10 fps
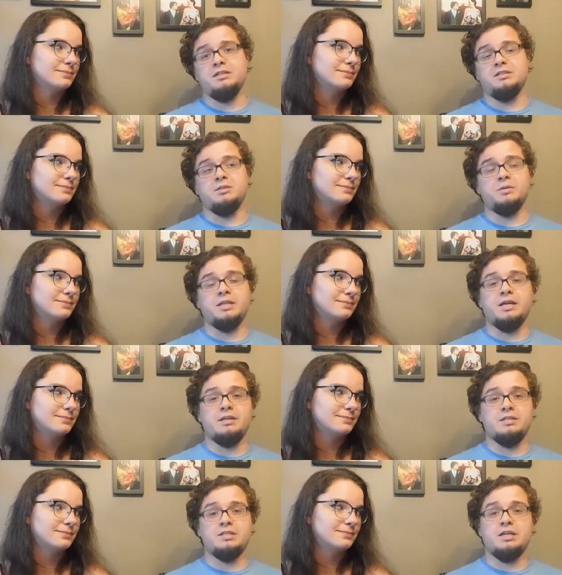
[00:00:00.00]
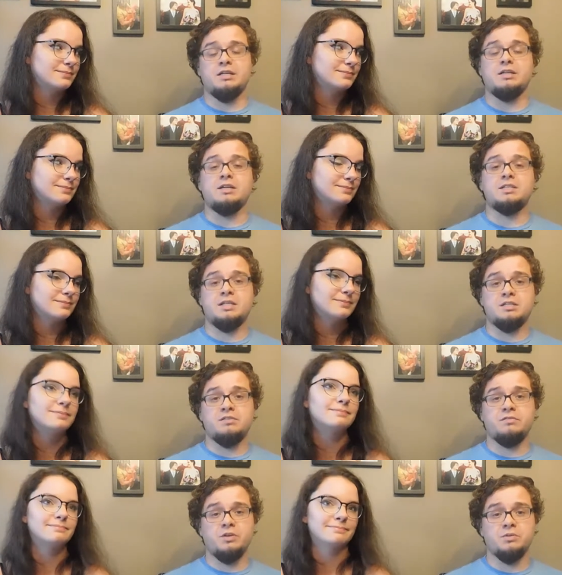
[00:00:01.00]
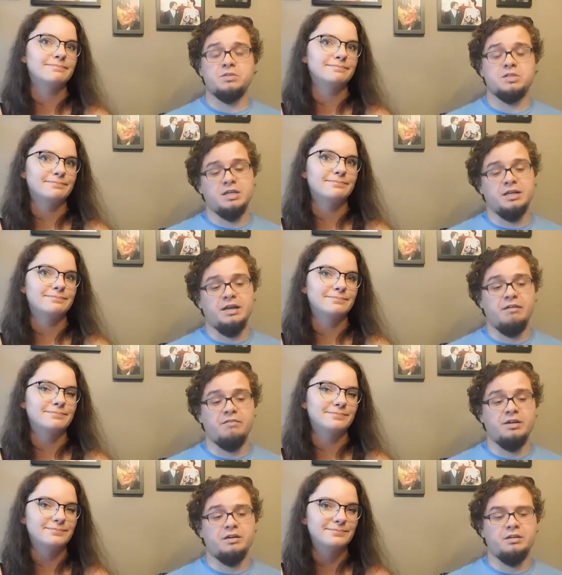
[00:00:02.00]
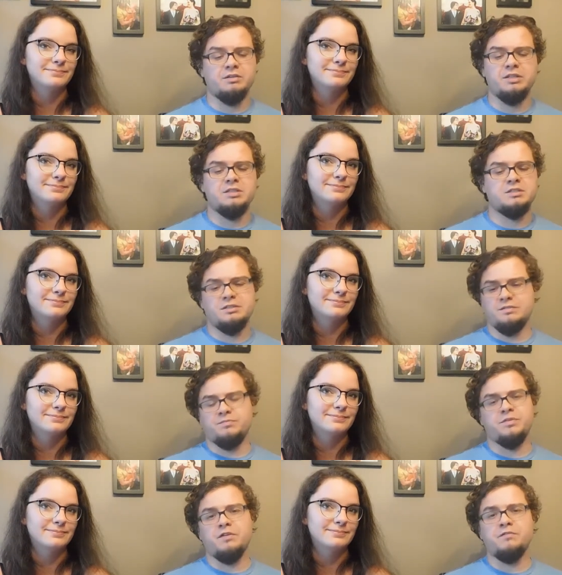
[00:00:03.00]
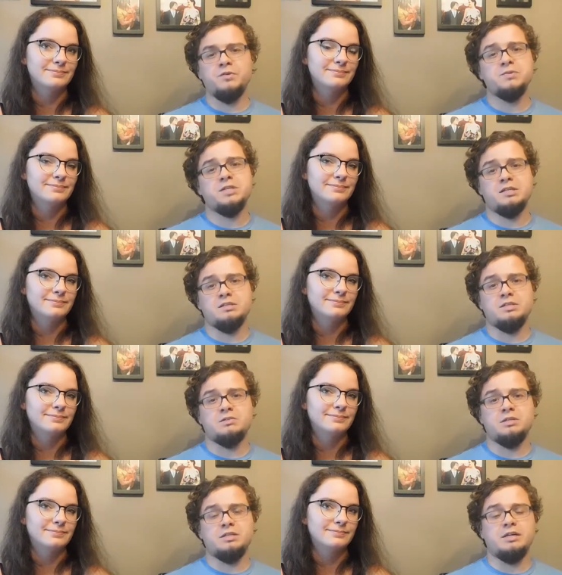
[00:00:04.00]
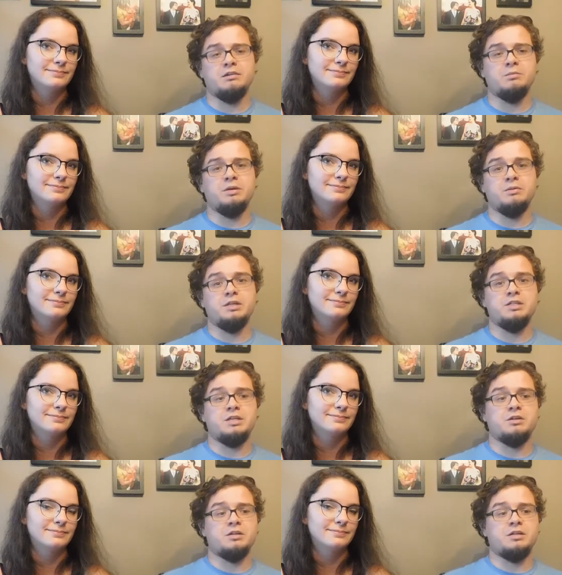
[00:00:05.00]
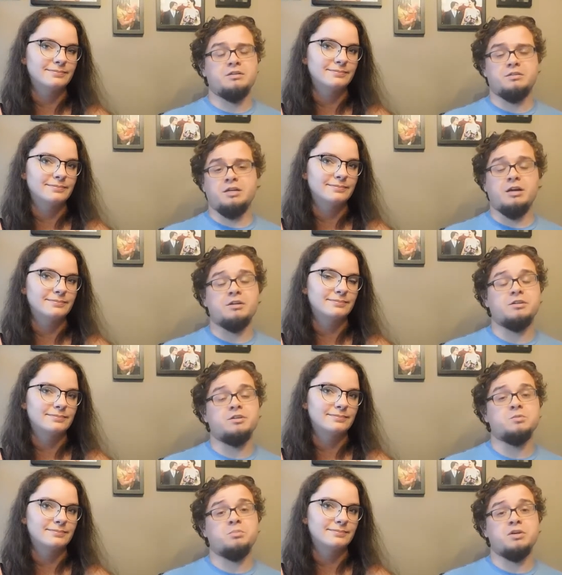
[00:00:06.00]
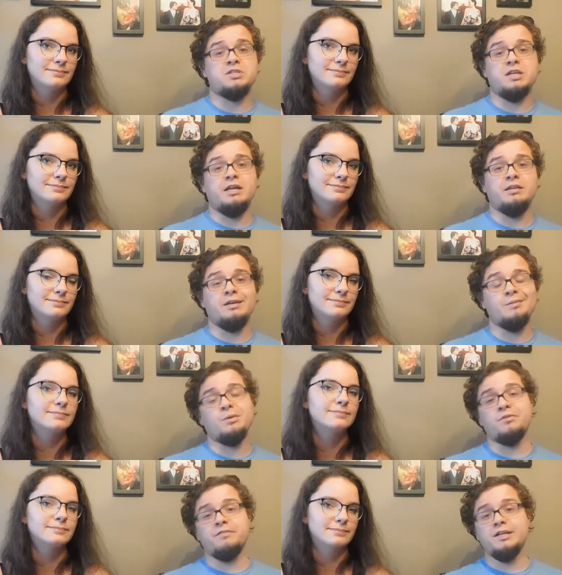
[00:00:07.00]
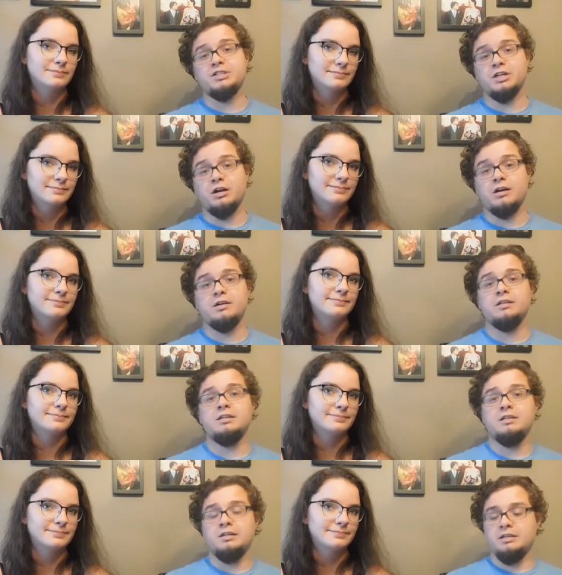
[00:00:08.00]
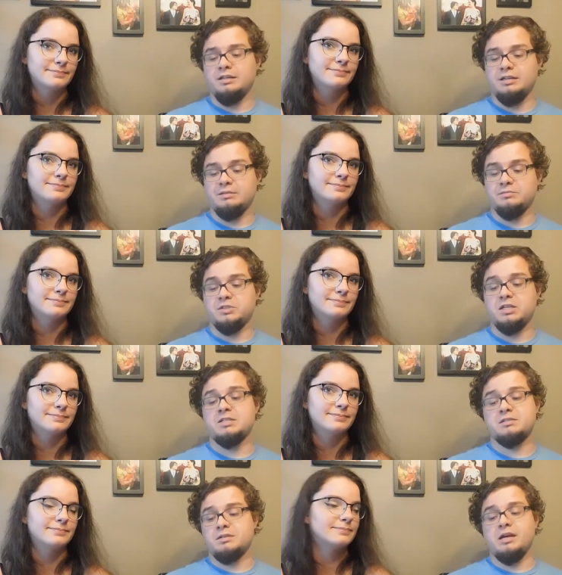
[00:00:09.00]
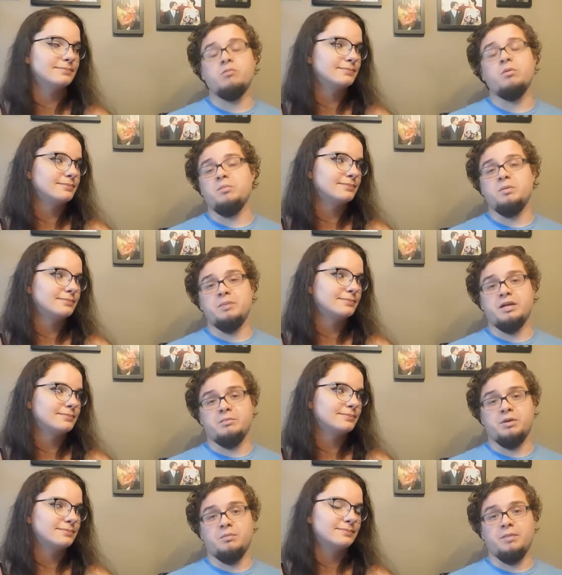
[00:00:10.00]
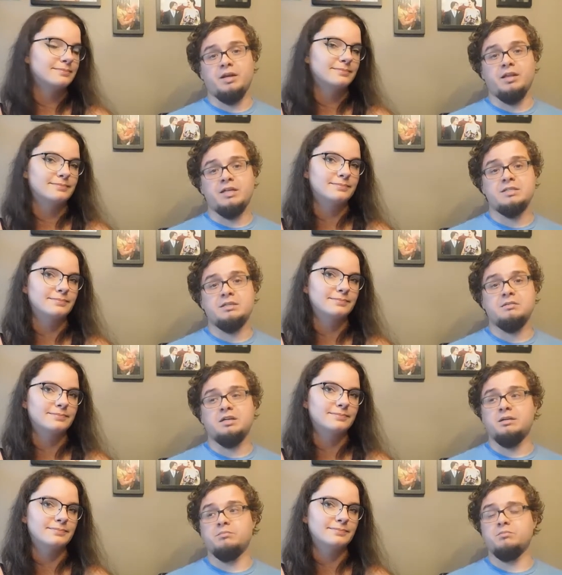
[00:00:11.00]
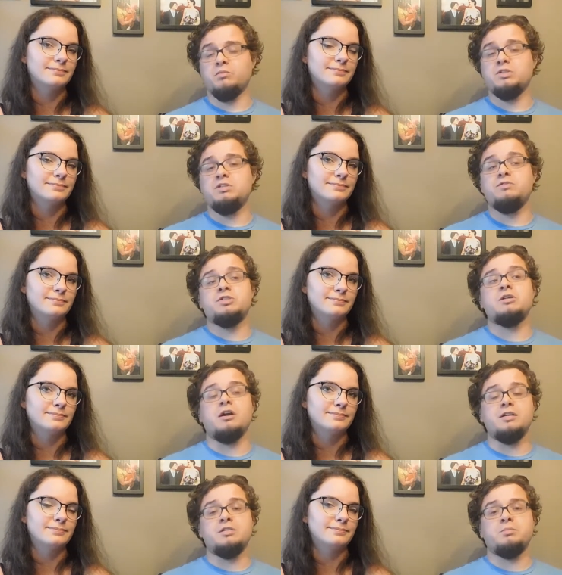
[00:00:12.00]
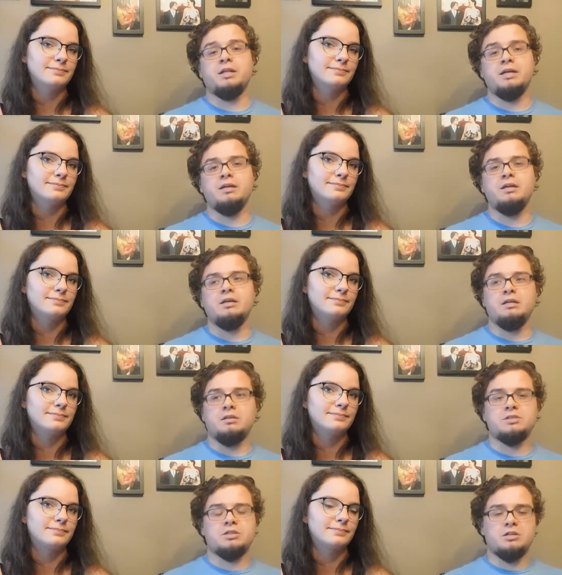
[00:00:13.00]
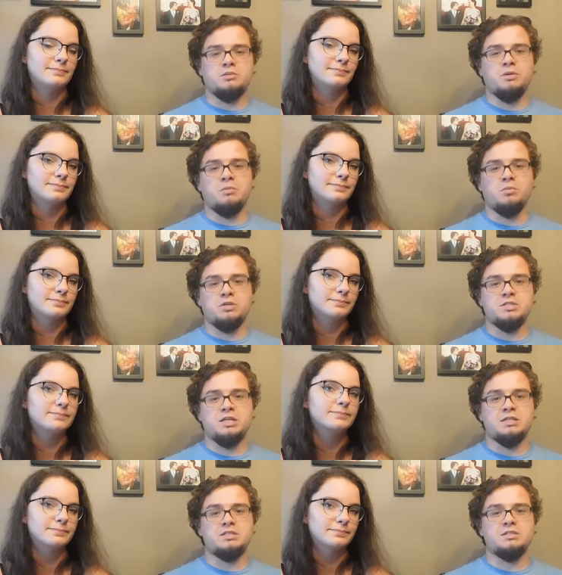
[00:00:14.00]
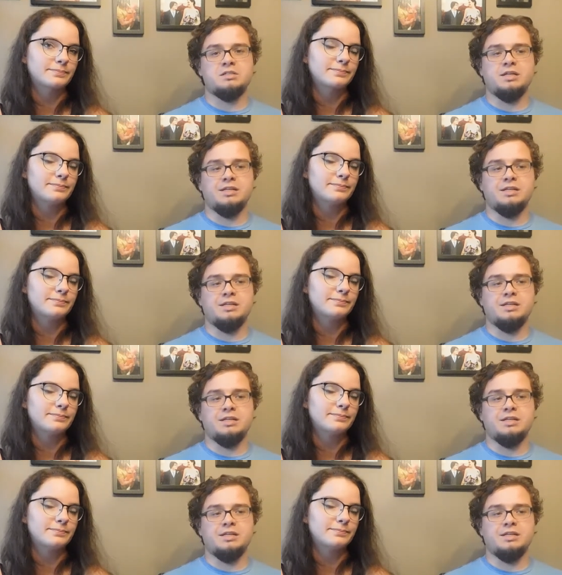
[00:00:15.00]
Speaker 1: in doing that is taking extensive notes and having at least a few sentences written down about what each character's personality and motivation are. So that's kind of what we mean by compartmentalizing. Once you've started to play, it'll start to make more sense,